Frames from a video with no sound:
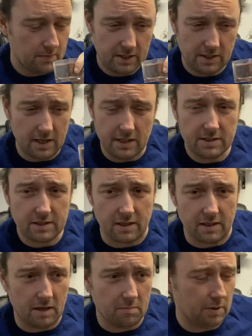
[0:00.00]
is
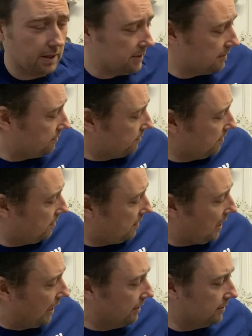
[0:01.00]
instantly unpleasant,
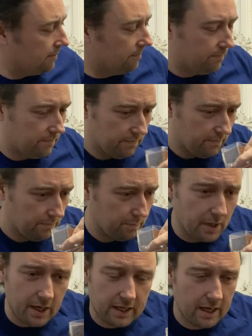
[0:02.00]

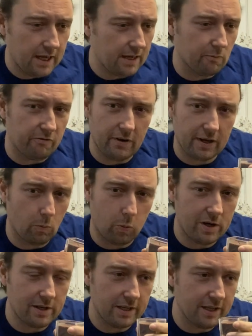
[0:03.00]
but again, fucking
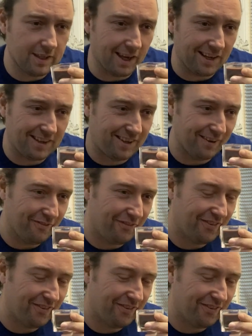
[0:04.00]
weirdly addictive.